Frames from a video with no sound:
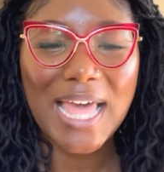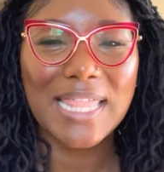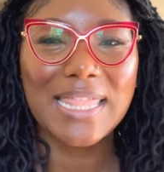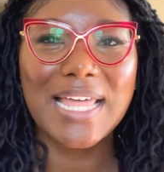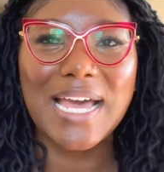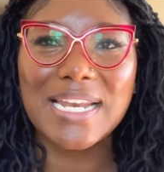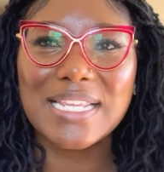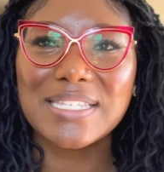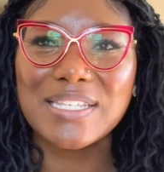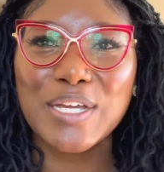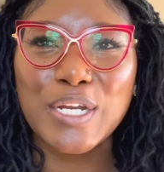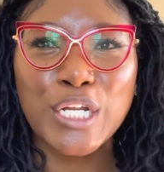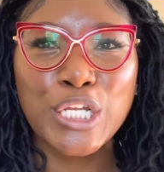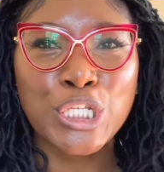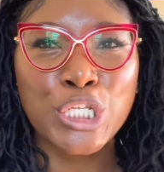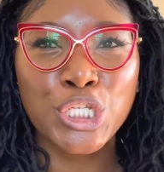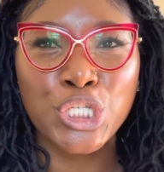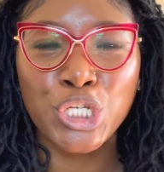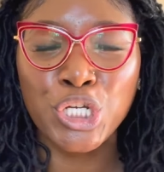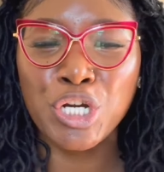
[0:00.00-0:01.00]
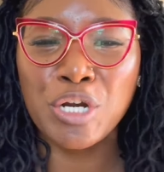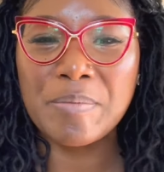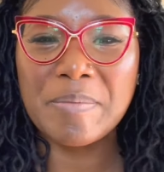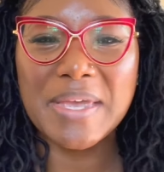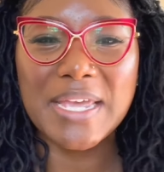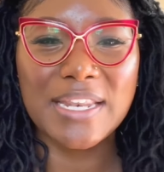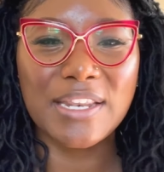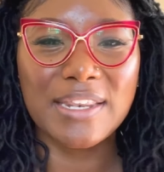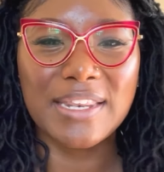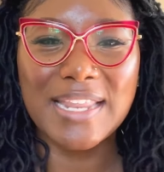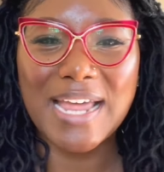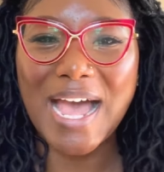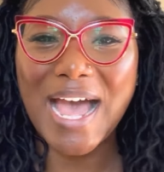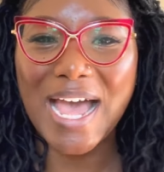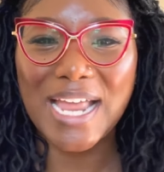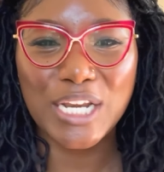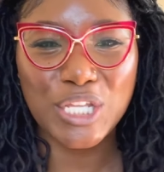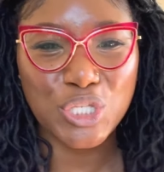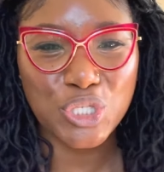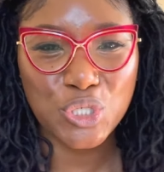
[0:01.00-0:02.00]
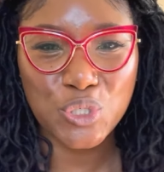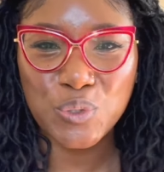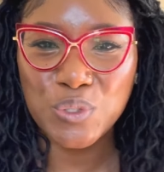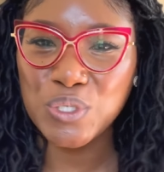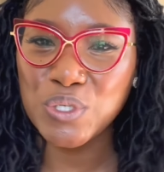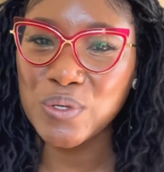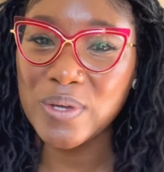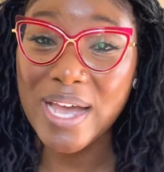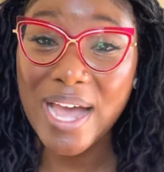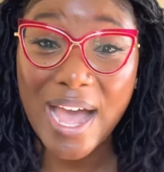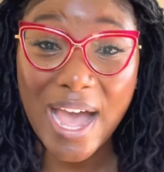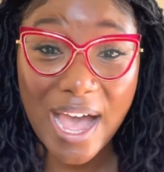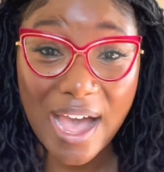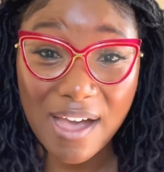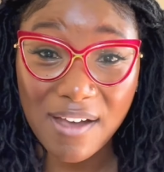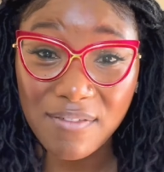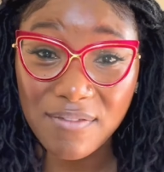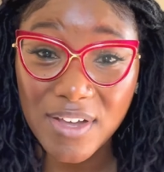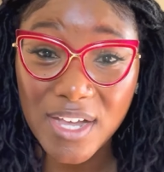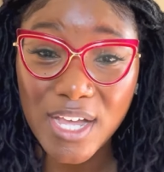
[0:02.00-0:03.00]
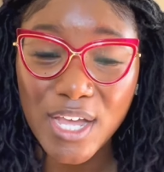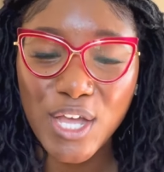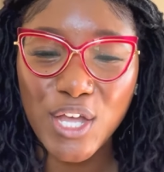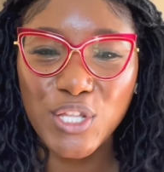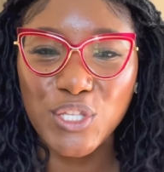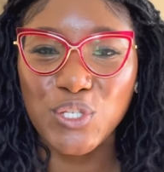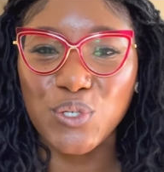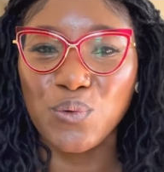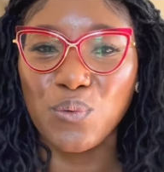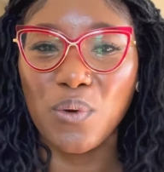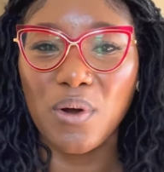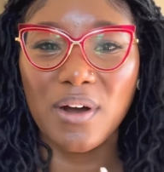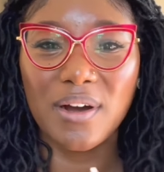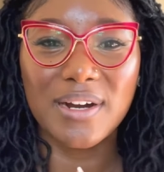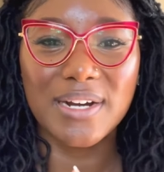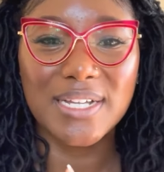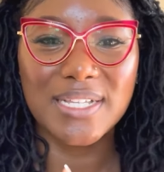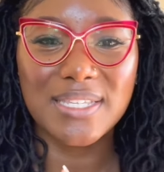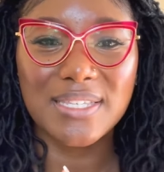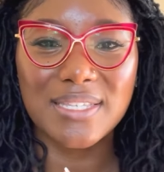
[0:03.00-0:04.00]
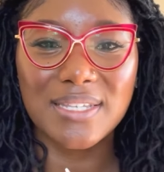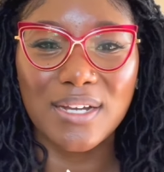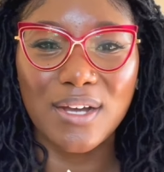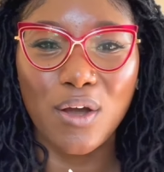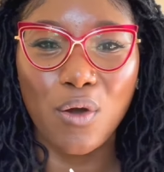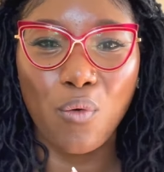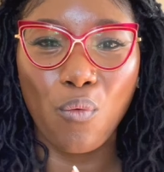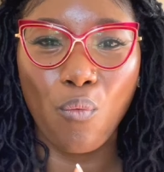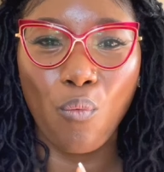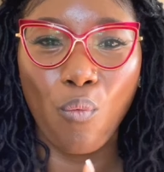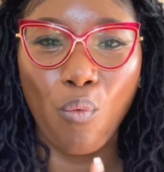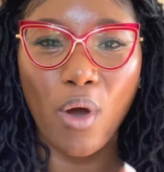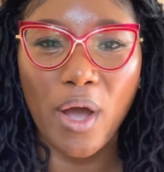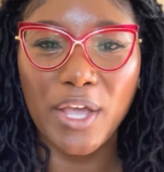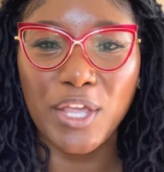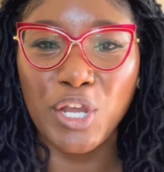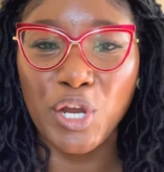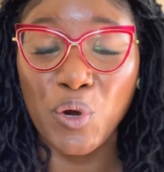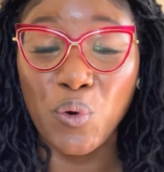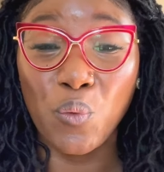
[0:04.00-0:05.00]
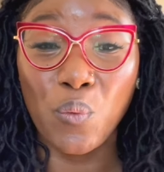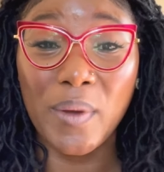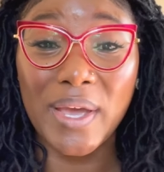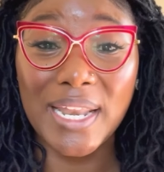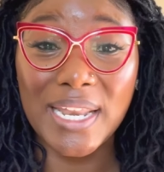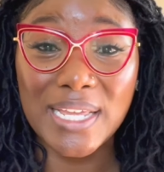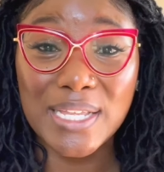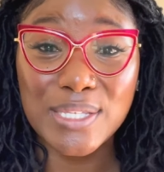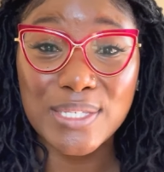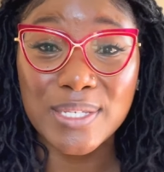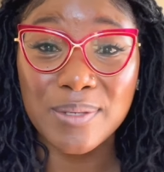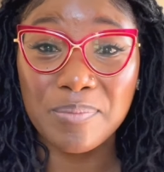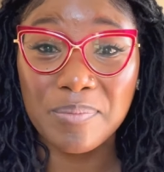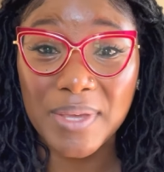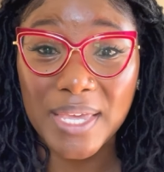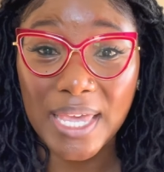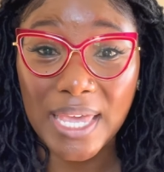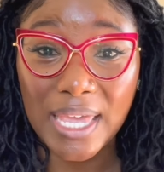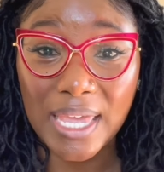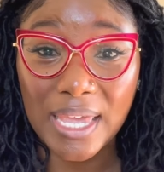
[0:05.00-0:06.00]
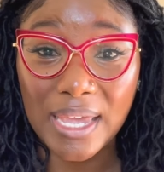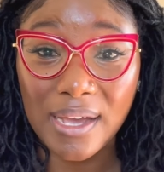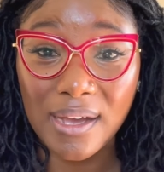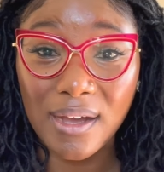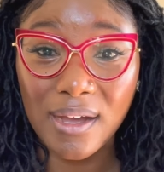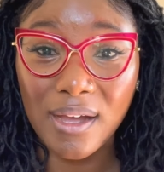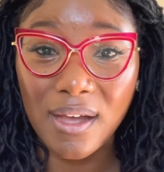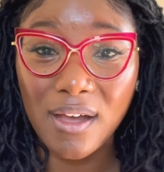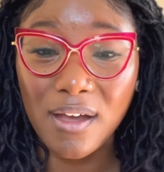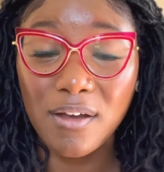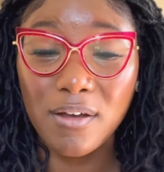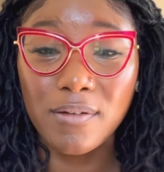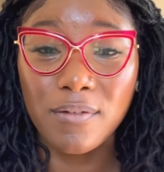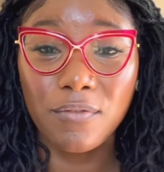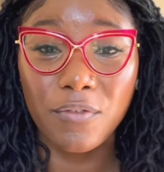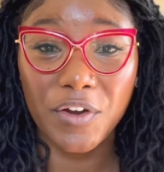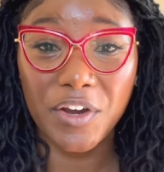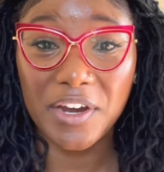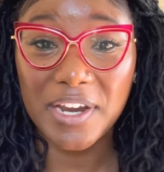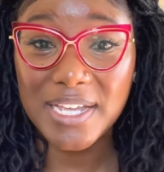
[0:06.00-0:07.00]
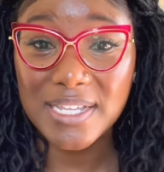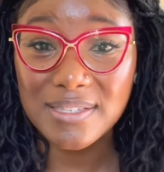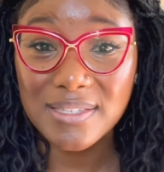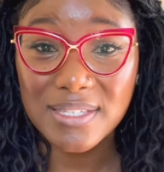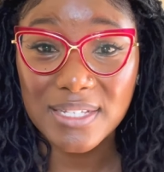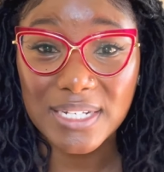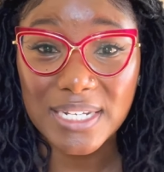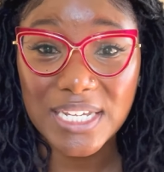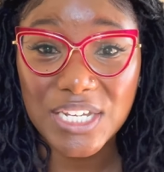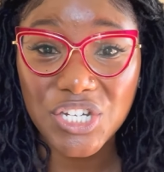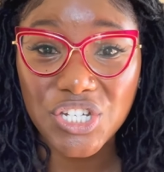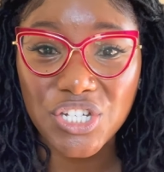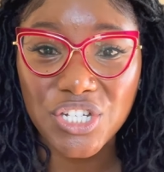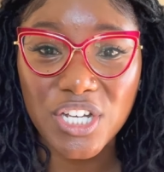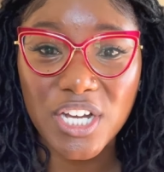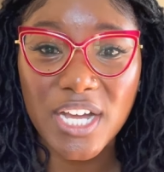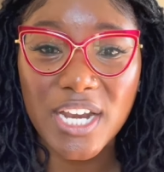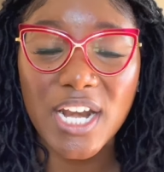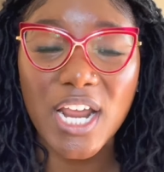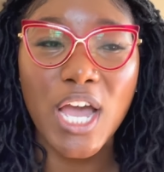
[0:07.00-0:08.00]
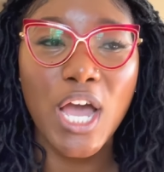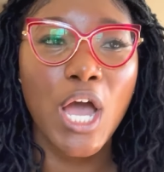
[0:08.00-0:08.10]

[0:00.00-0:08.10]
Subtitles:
that is going to determine the attitude you have towards what you're willing to pay for your installation,